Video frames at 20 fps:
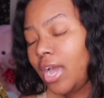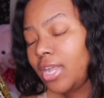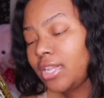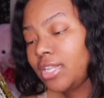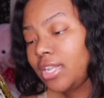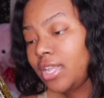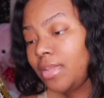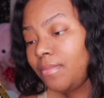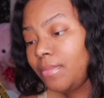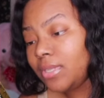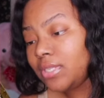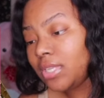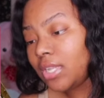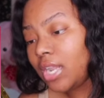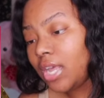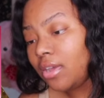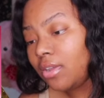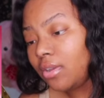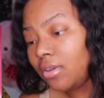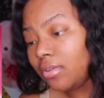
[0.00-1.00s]
I did miss a
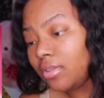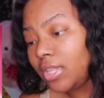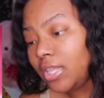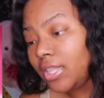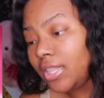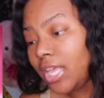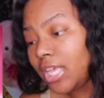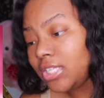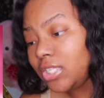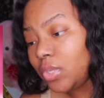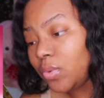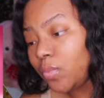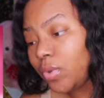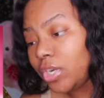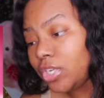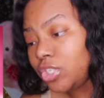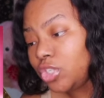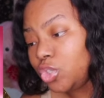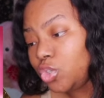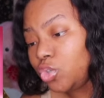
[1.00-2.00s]
line. Hold on. And that's the
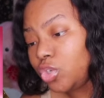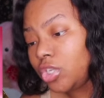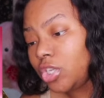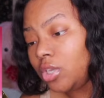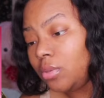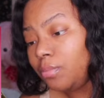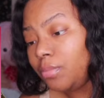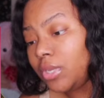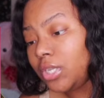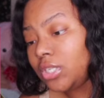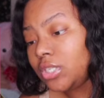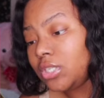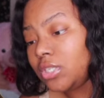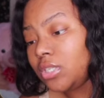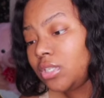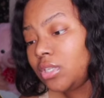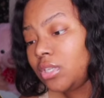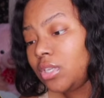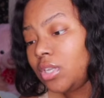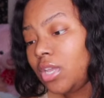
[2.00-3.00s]
word to drinky, bitch.
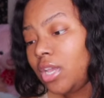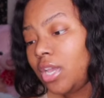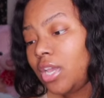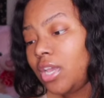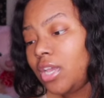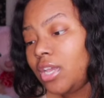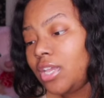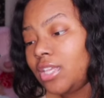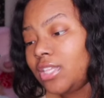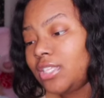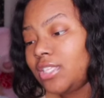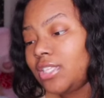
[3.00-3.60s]
It could get